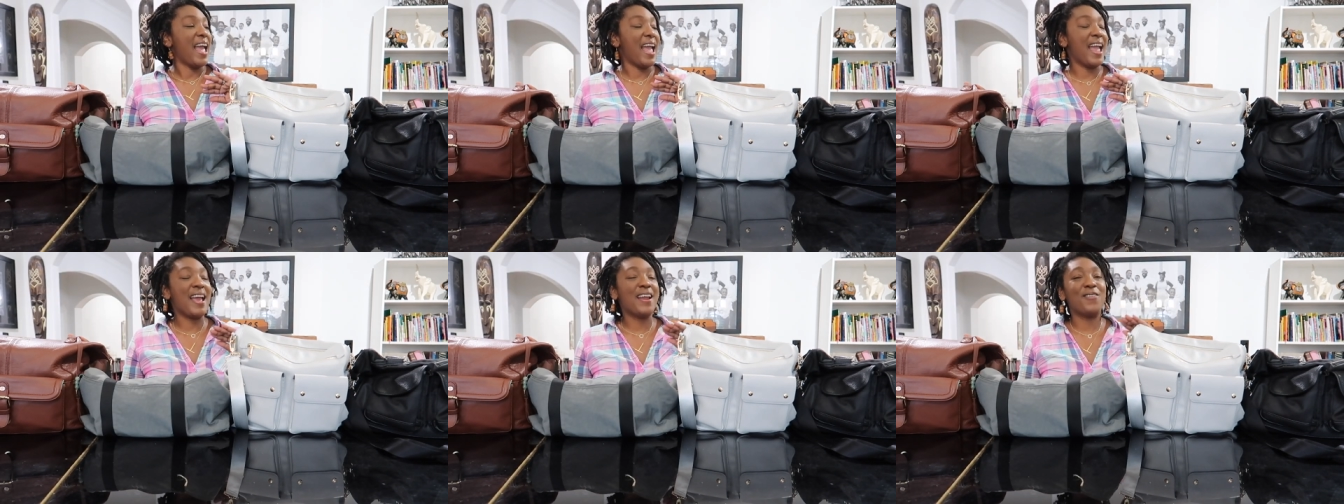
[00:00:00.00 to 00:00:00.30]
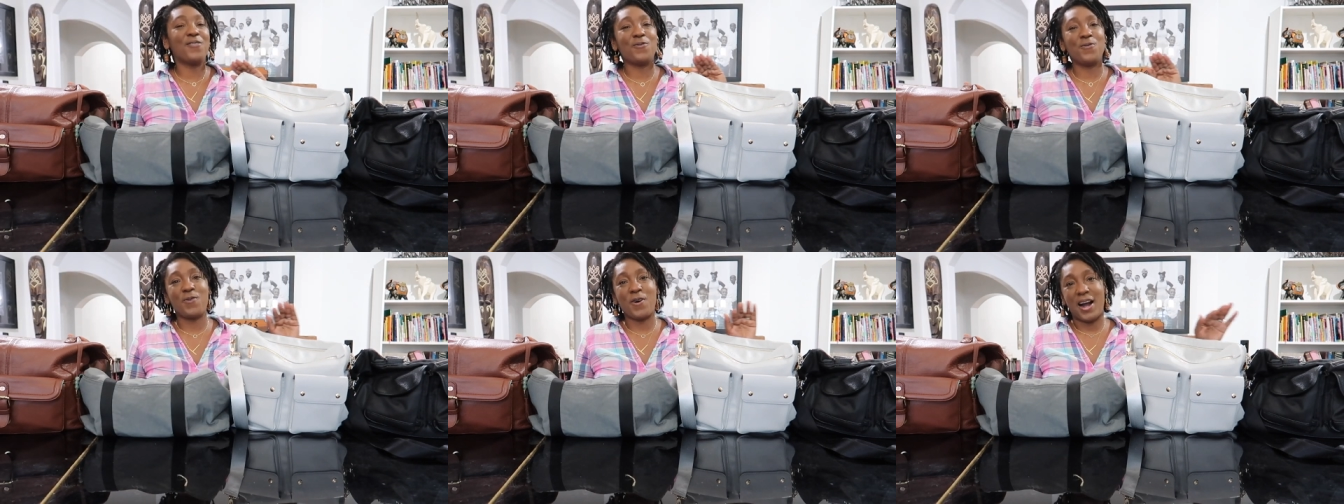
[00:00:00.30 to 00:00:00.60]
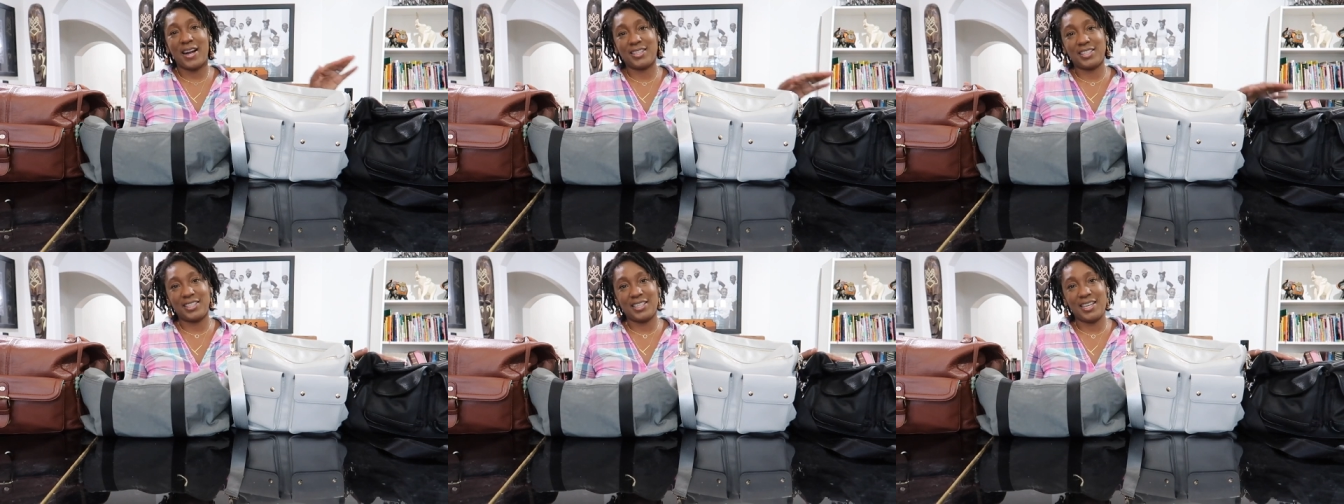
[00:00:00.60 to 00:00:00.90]
and
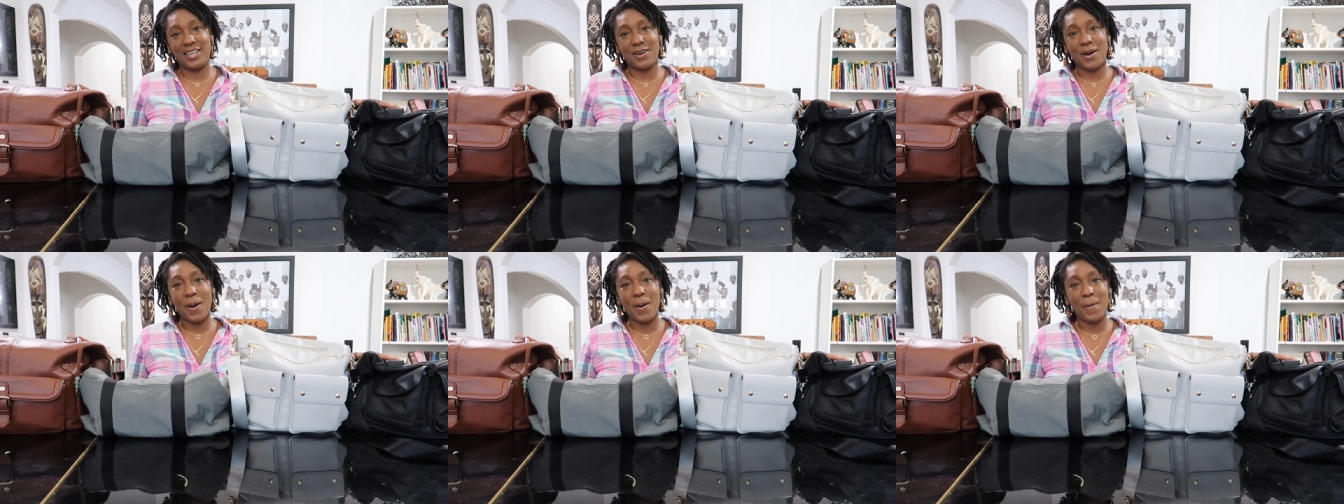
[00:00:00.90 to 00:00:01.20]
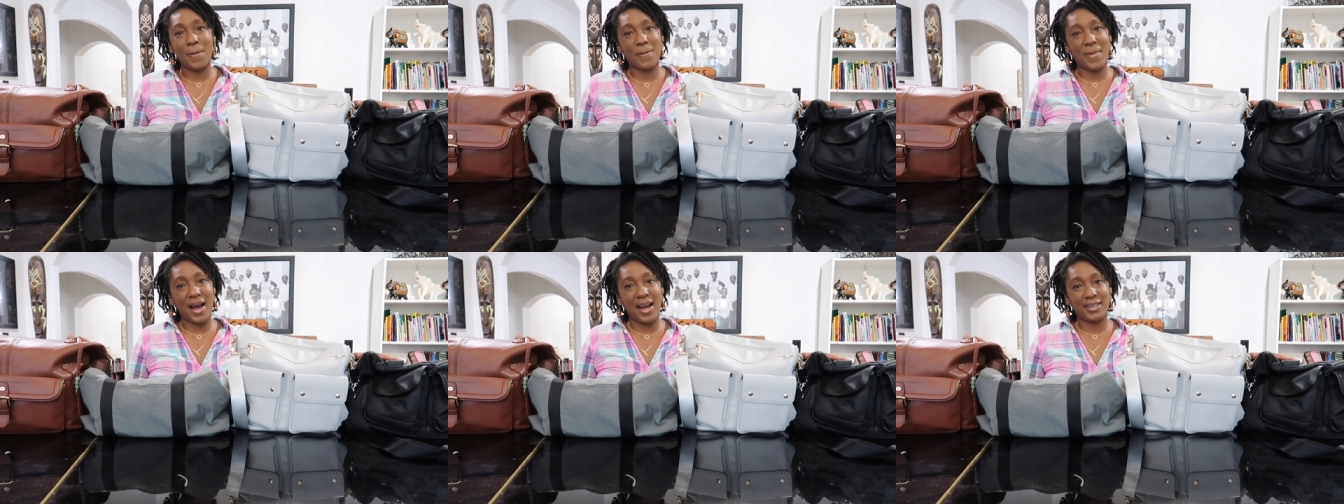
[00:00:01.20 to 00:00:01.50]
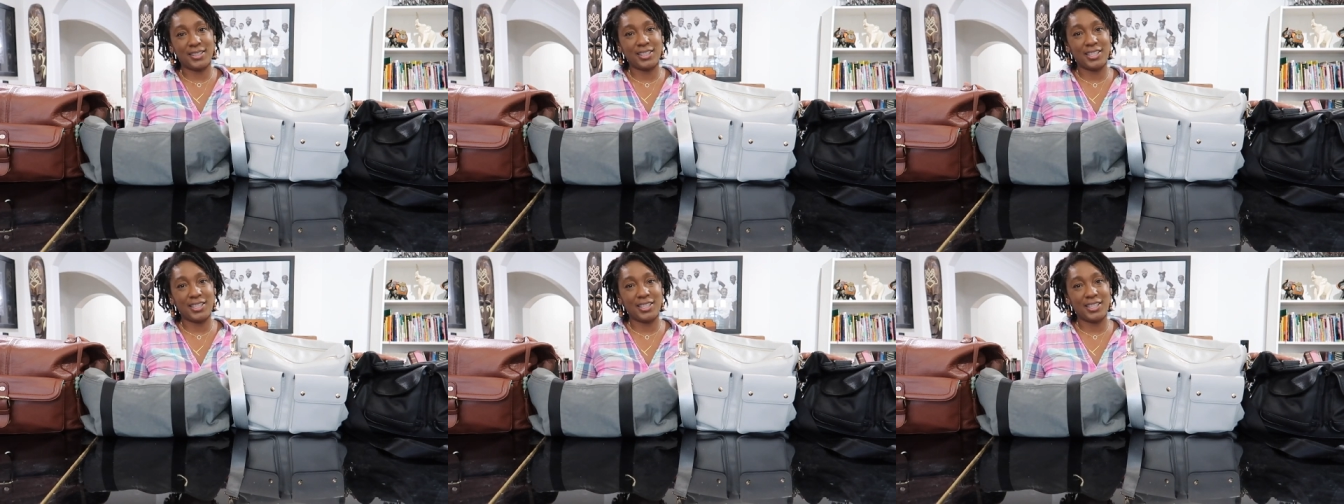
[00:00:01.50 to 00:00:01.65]
watching my